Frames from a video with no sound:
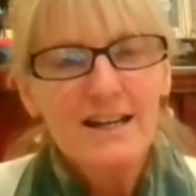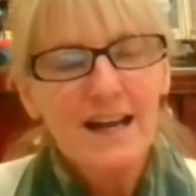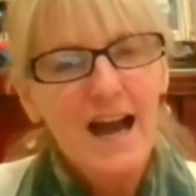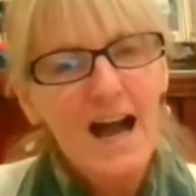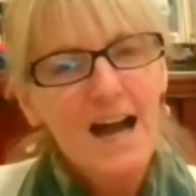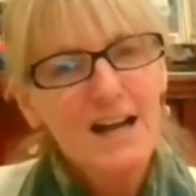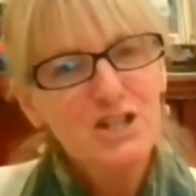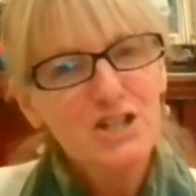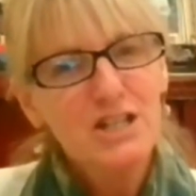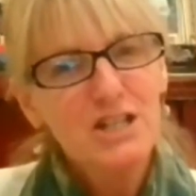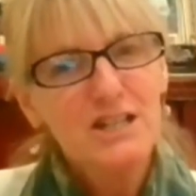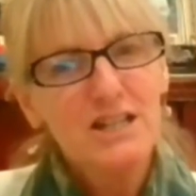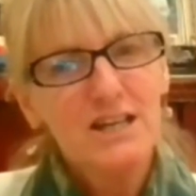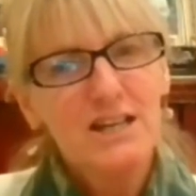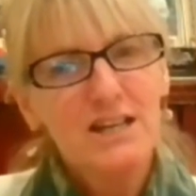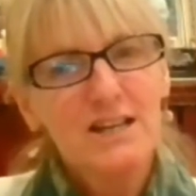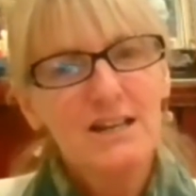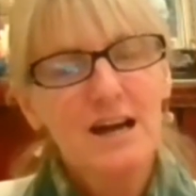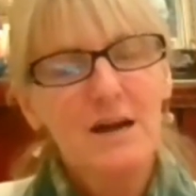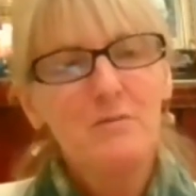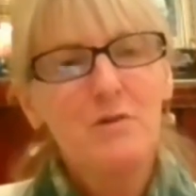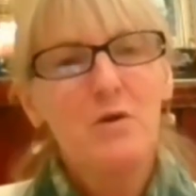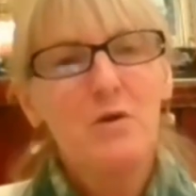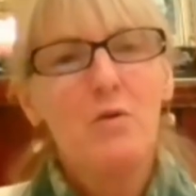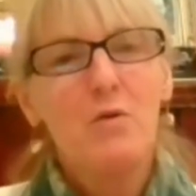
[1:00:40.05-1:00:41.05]
It actually can
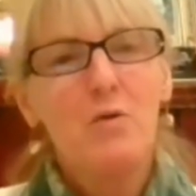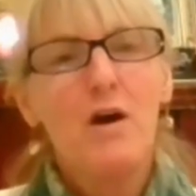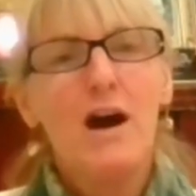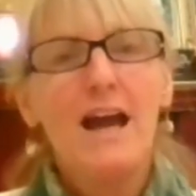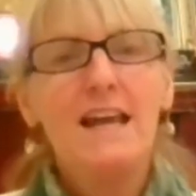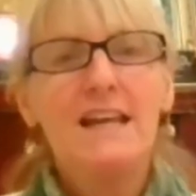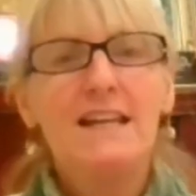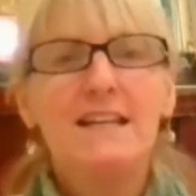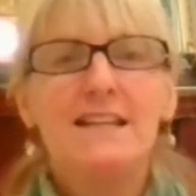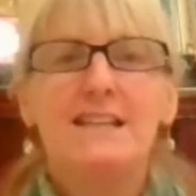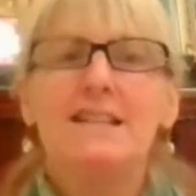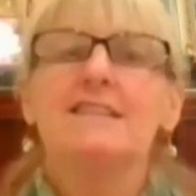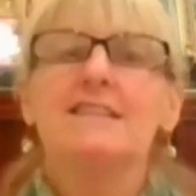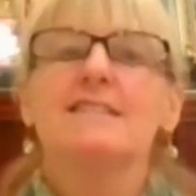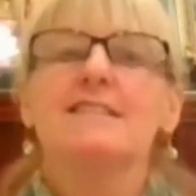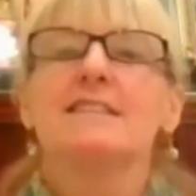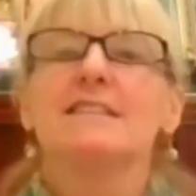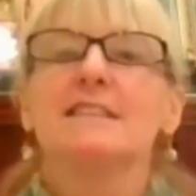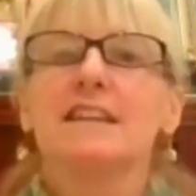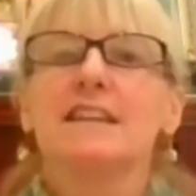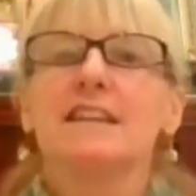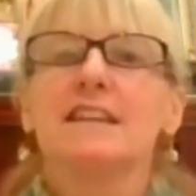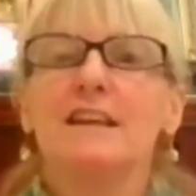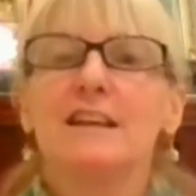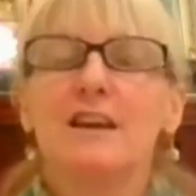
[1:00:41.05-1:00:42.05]
come quite
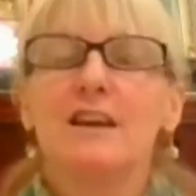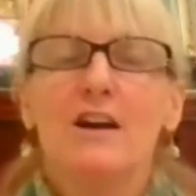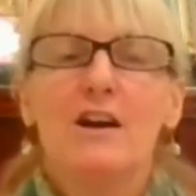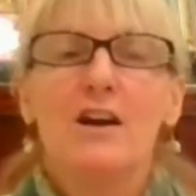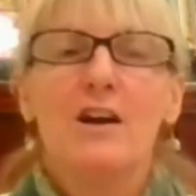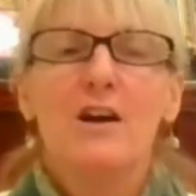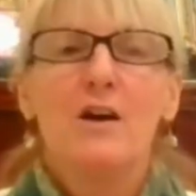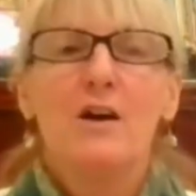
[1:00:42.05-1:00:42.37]
easily